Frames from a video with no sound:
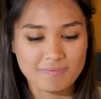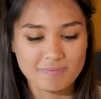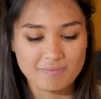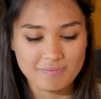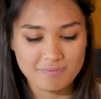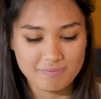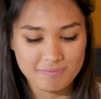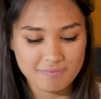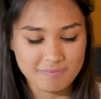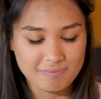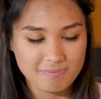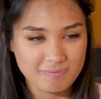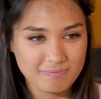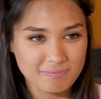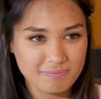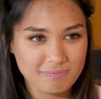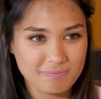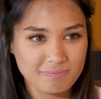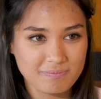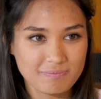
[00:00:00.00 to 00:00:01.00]

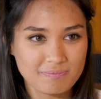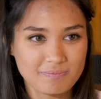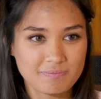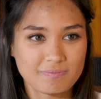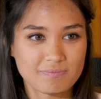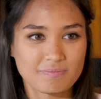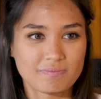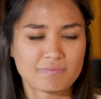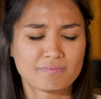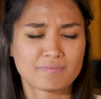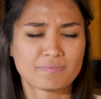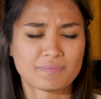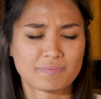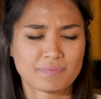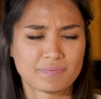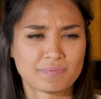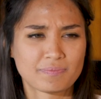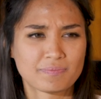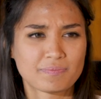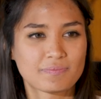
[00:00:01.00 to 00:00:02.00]

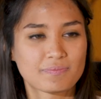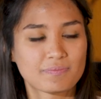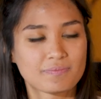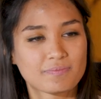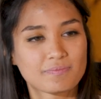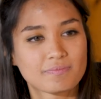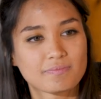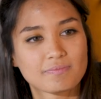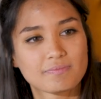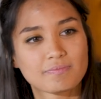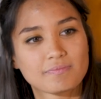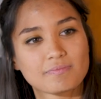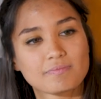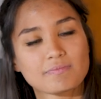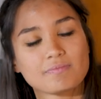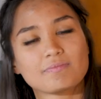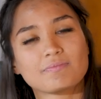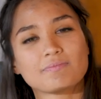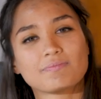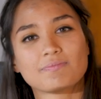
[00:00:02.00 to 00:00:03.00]

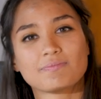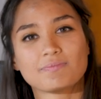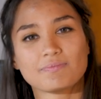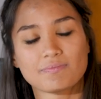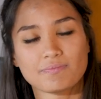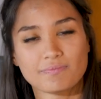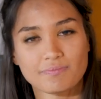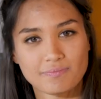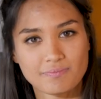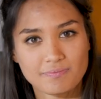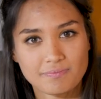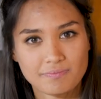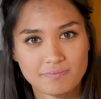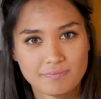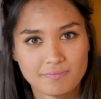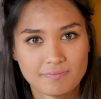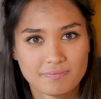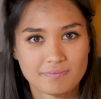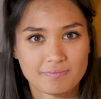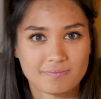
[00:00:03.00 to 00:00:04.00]

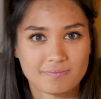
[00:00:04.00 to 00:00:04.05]
(not speaking)